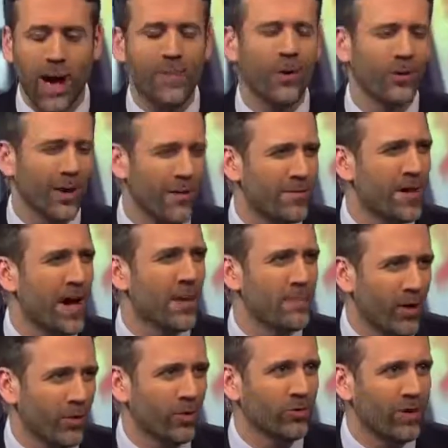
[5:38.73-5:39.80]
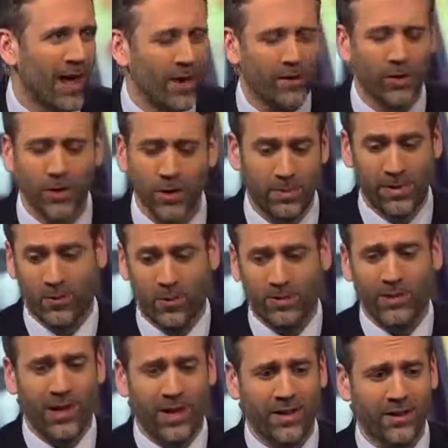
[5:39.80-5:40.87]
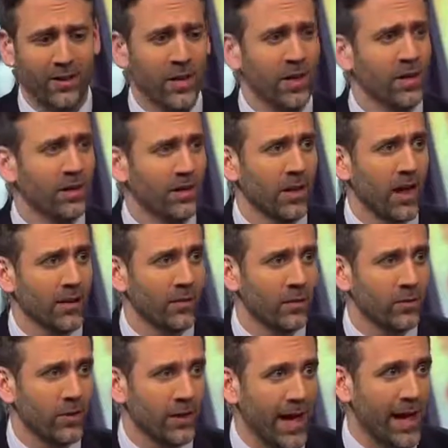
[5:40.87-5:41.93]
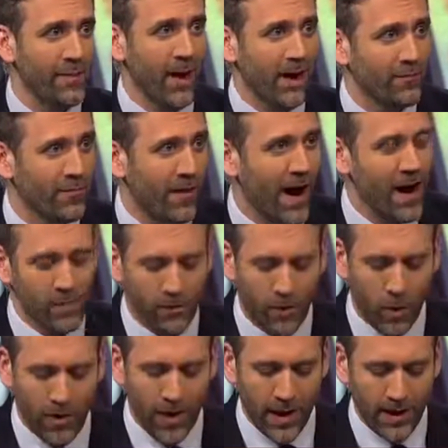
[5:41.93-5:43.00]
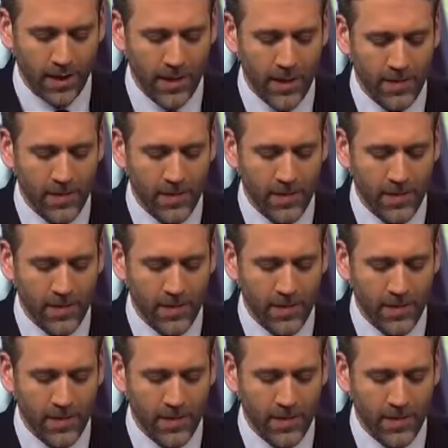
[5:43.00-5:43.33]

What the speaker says: job. I know Le'Veon Bell goes down early, but he wasn't lighting the game on fire before then.